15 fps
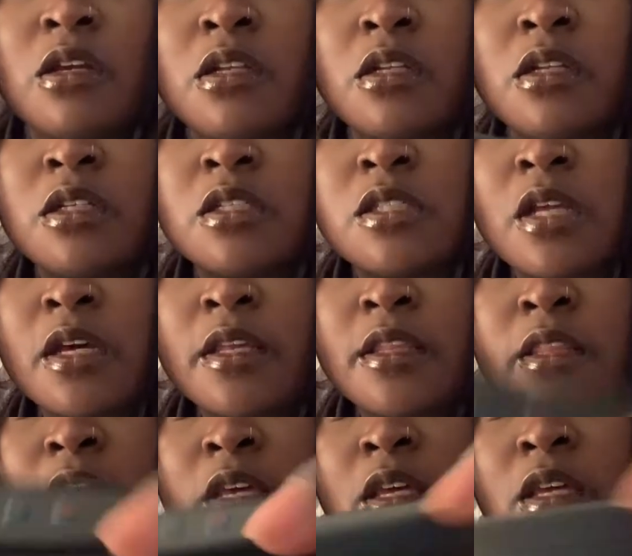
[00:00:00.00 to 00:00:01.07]
Looks like
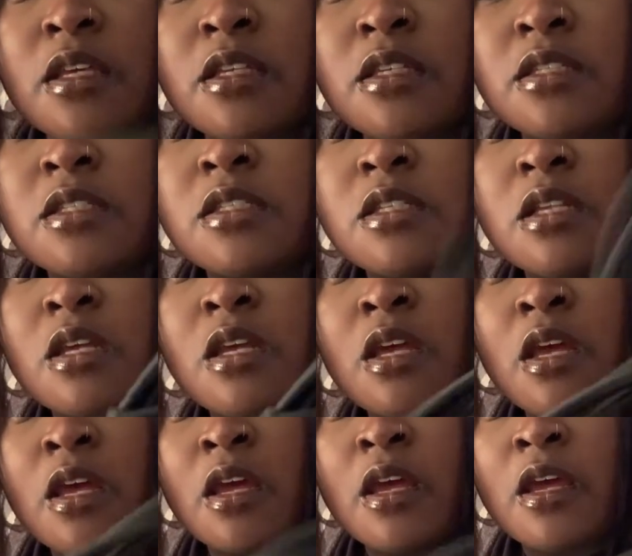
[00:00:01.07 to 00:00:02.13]
this.
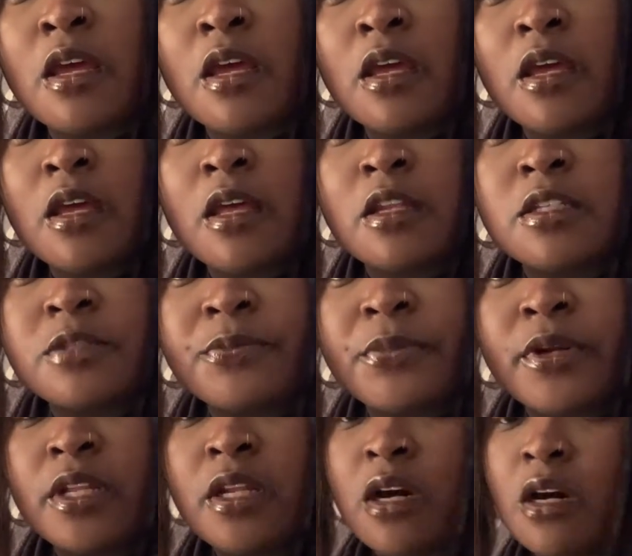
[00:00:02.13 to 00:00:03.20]
It's
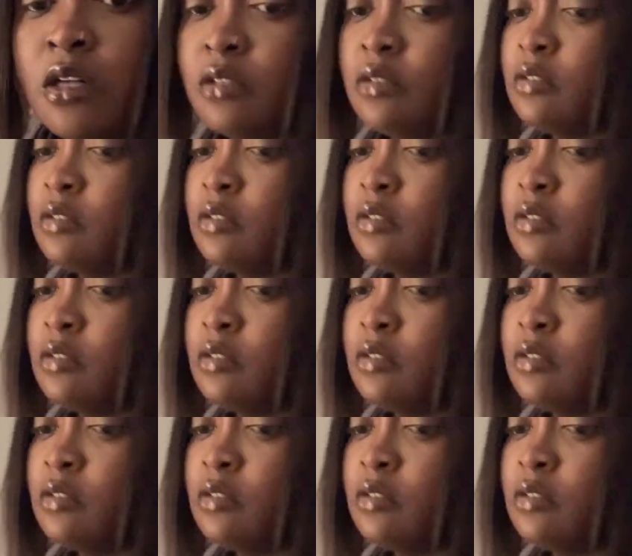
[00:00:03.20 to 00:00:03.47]
pretty long.